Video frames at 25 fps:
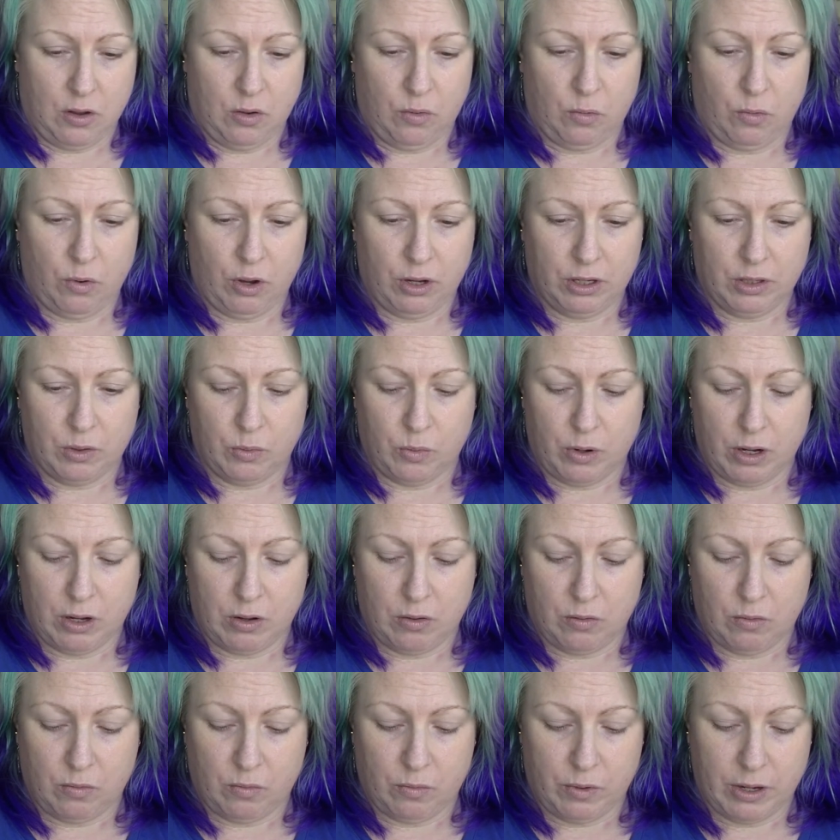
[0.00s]
Works well
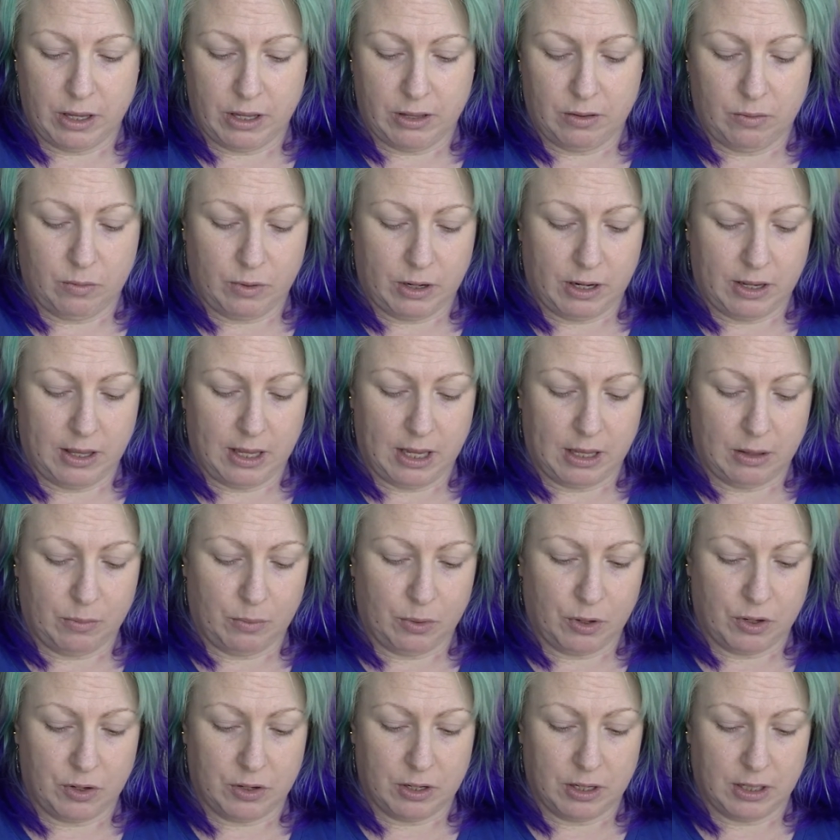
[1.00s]
with one of the other
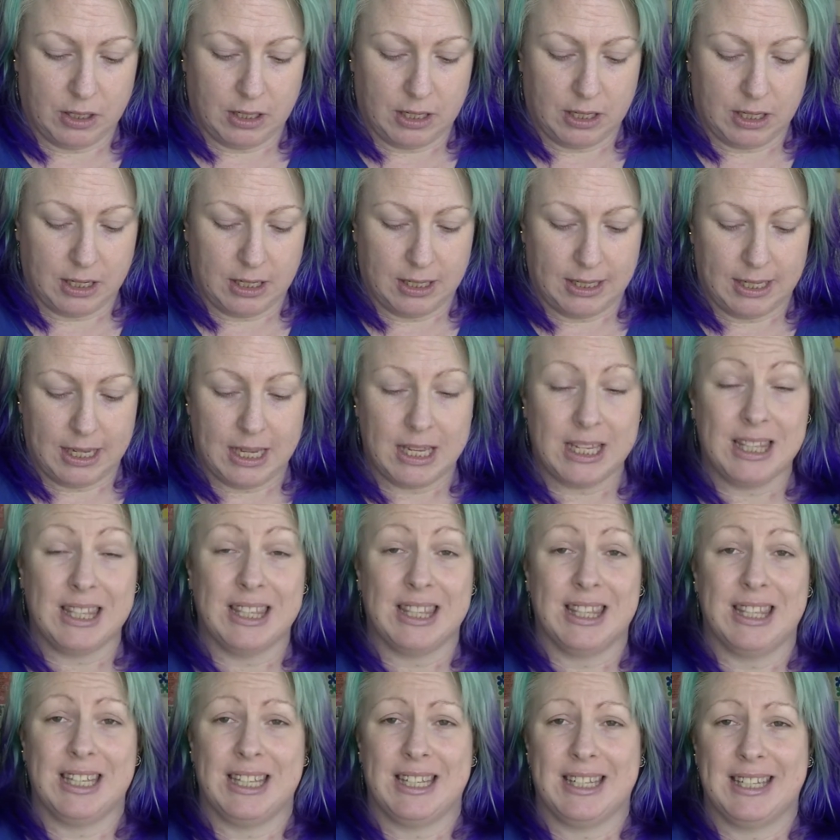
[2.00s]
products that is in
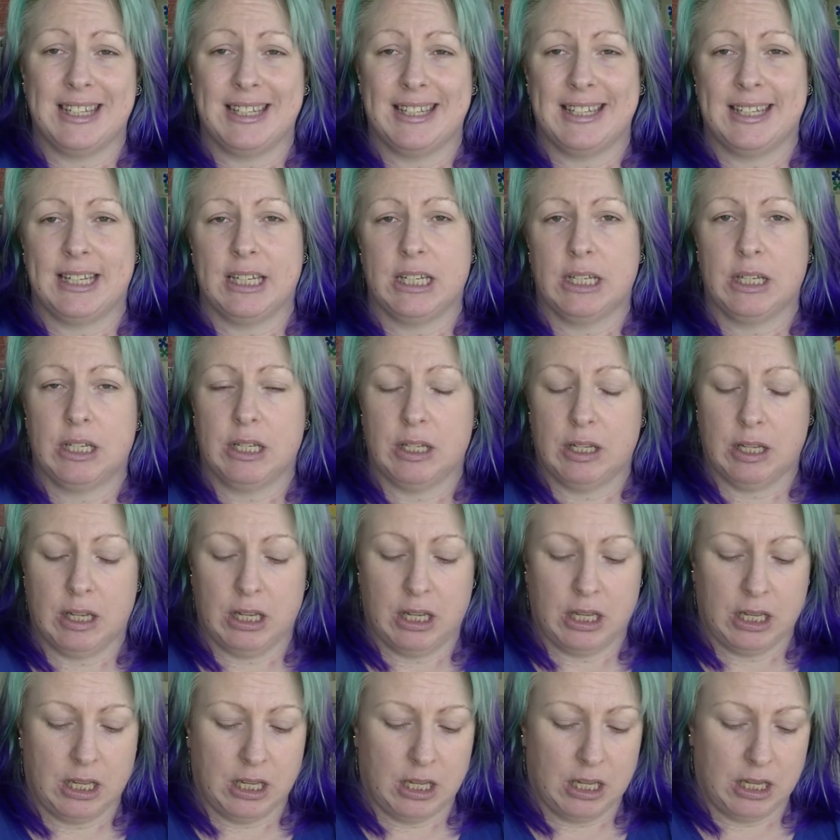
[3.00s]
this
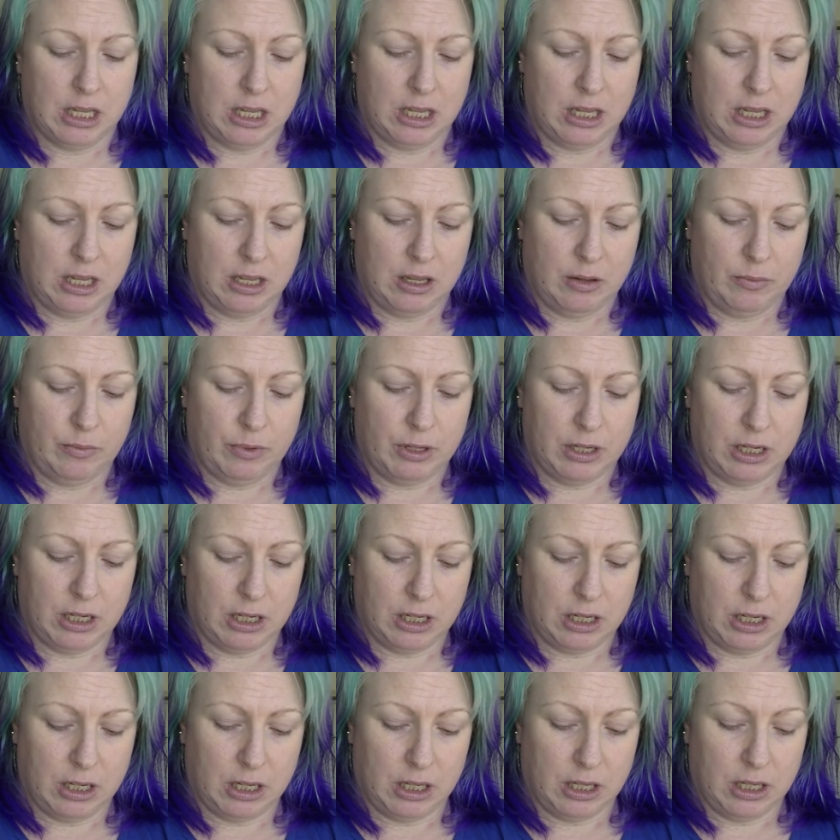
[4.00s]

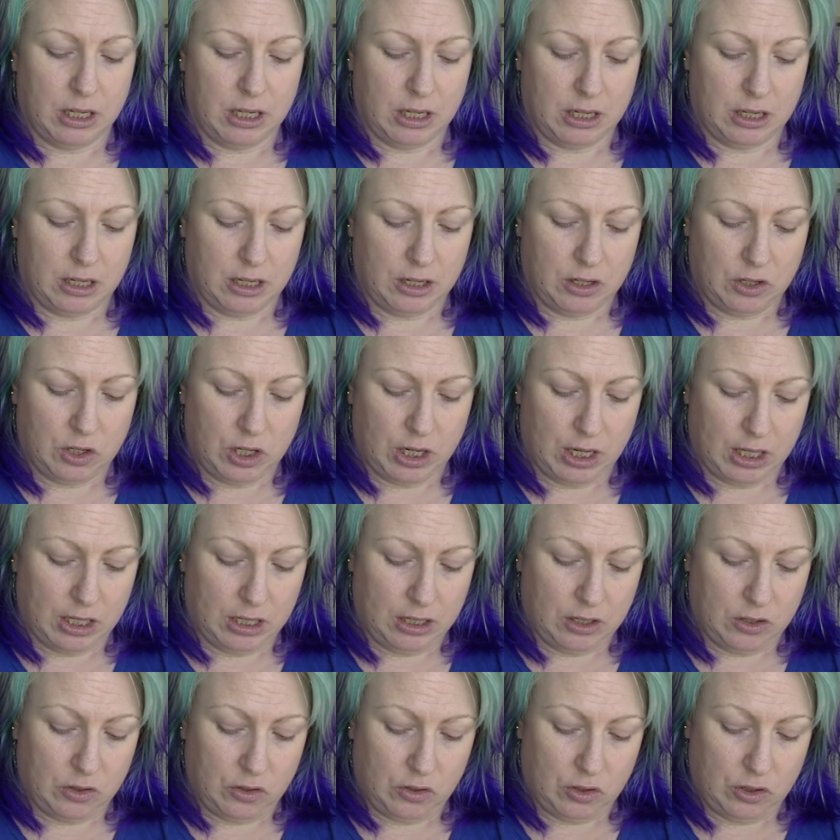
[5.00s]
particular
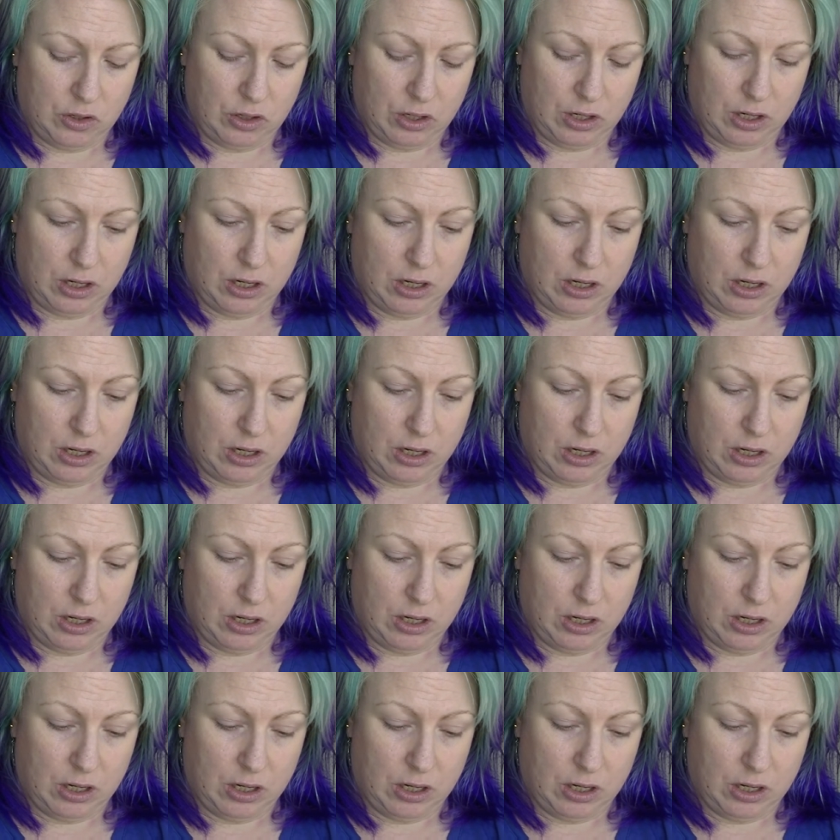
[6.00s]
challenge,